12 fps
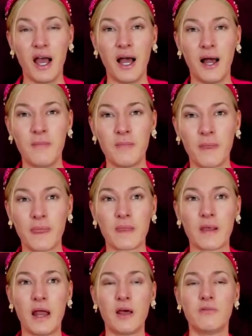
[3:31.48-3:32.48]

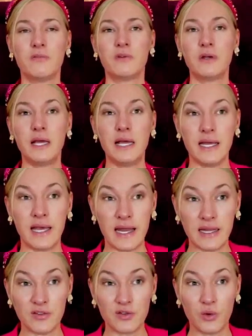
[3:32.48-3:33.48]
I don't really
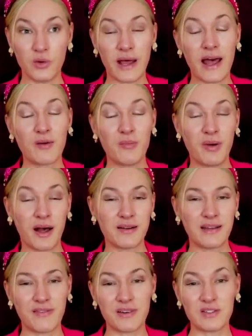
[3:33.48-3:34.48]
get into all that,
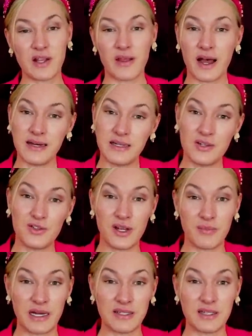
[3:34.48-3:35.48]
but having said that, I did
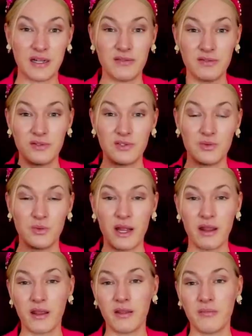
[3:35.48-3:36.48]
treat myself to
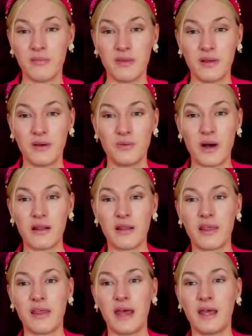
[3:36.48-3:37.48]
one
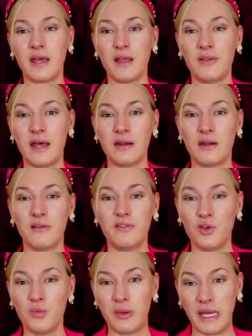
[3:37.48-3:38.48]
thing and then a
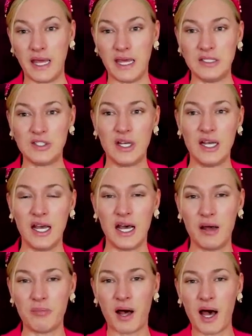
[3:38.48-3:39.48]
few bickies.
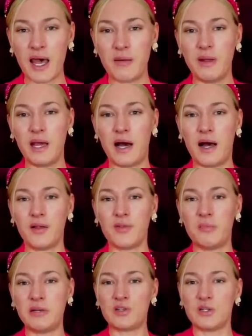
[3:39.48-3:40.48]
Behind me are
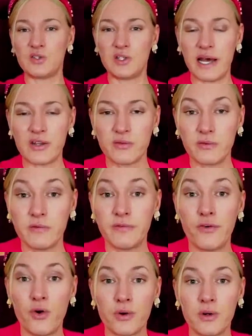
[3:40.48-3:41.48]
the biscuit selection from
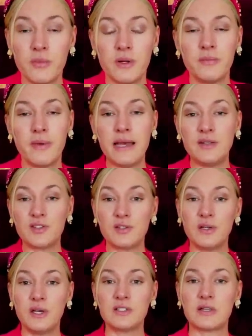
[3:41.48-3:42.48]
Fortnum and
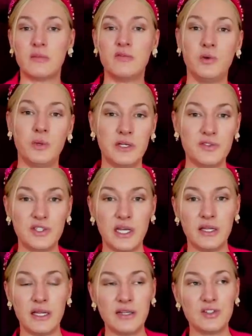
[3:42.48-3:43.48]
Mason. Some of you will have
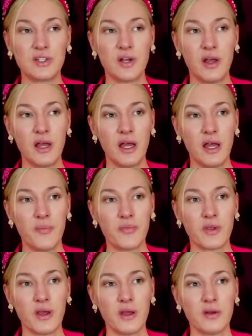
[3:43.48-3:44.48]
seen this.
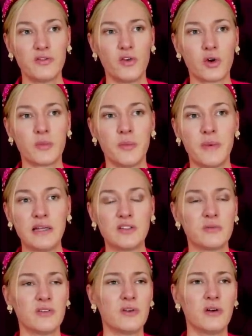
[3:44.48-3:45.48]
Fortnum and
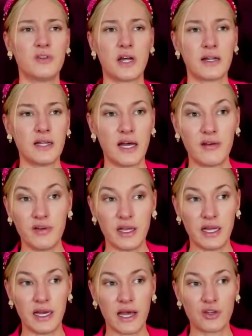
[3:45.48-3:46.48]
Mason have done a lovely
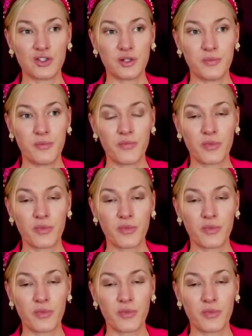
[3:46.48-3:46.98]
collection.